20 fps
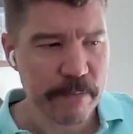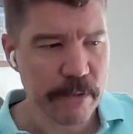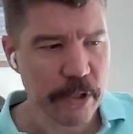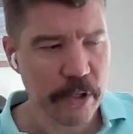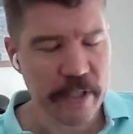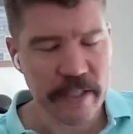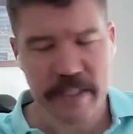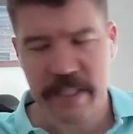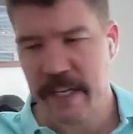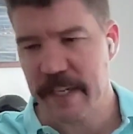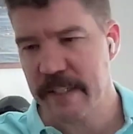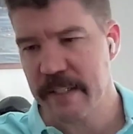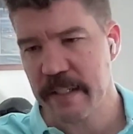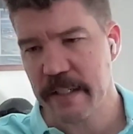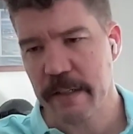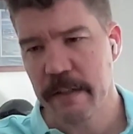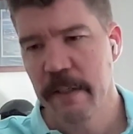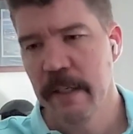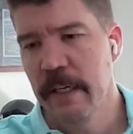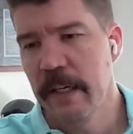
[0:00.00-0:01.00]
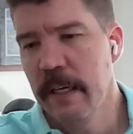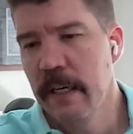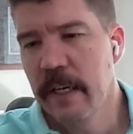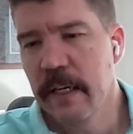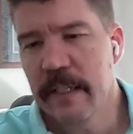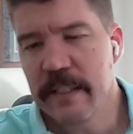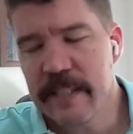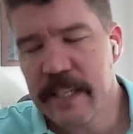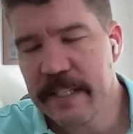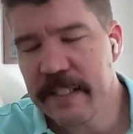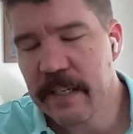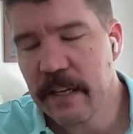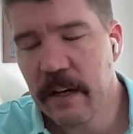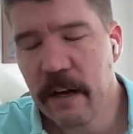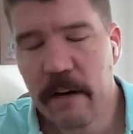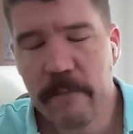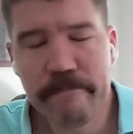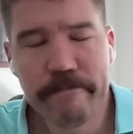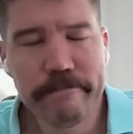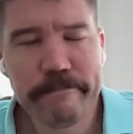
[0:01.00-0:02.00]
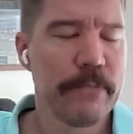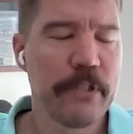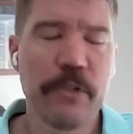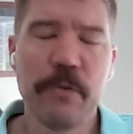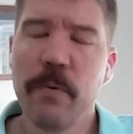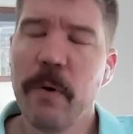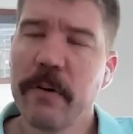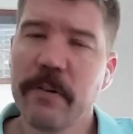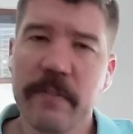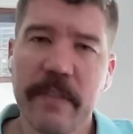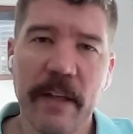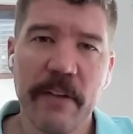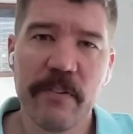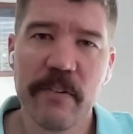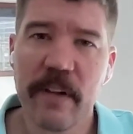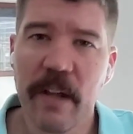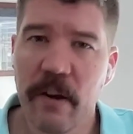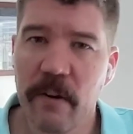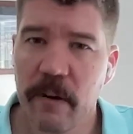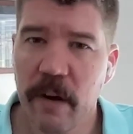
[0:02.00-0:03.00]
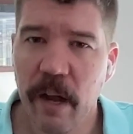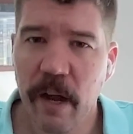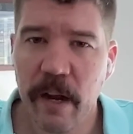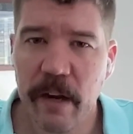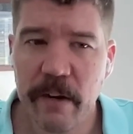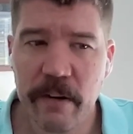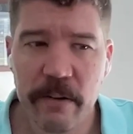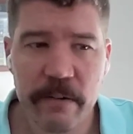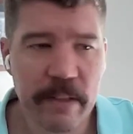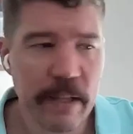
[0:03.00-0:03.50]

So let's say it's a $200,000 hire.